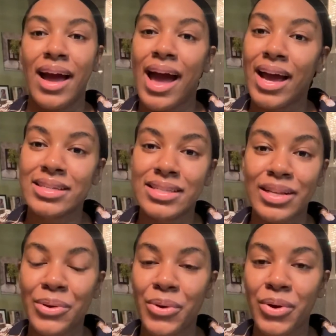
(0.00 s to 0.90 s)
Ask the
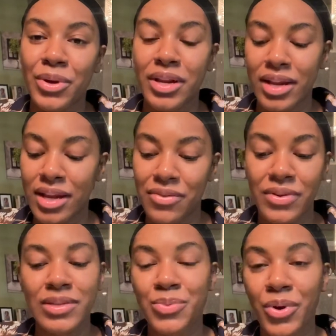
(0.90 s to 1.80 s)
Lord if
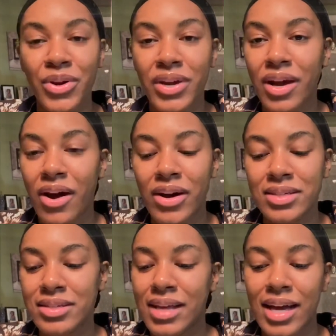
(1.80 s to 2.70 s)
he's working on your
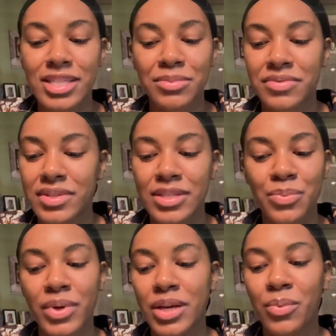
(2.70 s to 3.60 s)
heart. Just ask him if this is
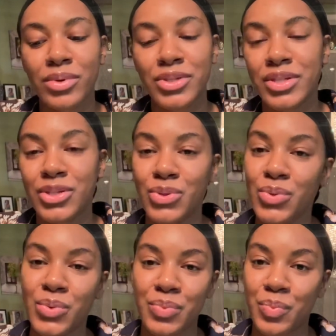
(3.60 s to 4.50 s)
what he wants you to
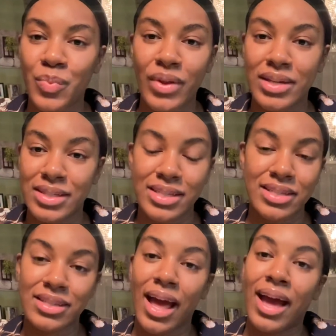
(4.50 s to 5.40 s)
do.
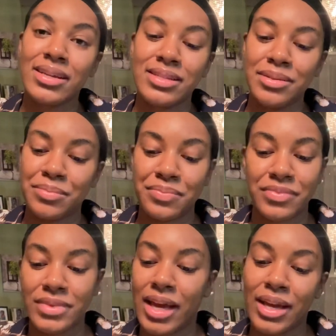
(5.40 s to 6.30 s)
Just ask him,
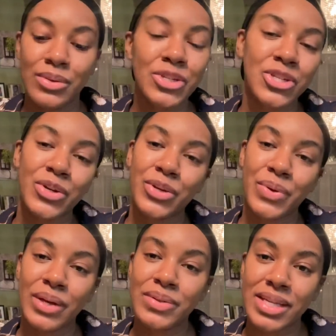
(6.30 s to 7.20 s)
and he'll show you,
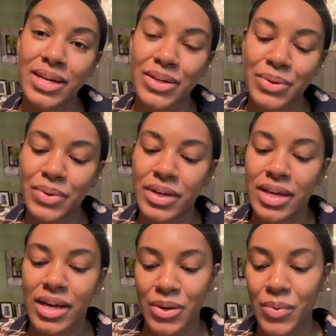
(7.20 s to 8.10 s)
he'll tell you
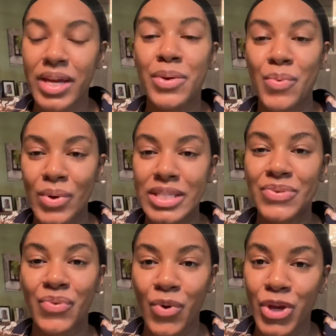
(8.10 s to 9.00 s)
what he wants
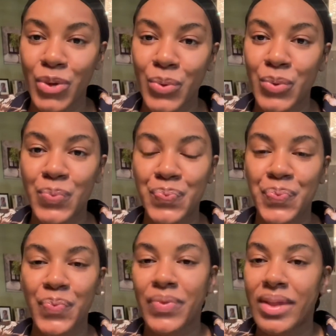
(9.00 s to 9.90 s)
for you.
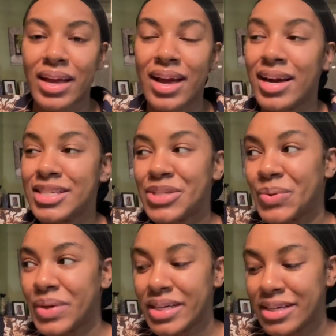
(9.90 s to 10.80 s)
God is so
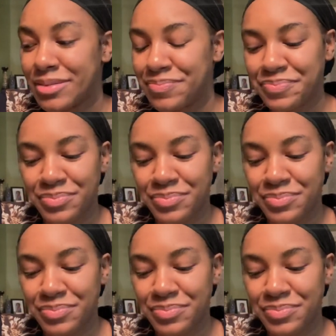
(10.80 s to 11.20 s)
good.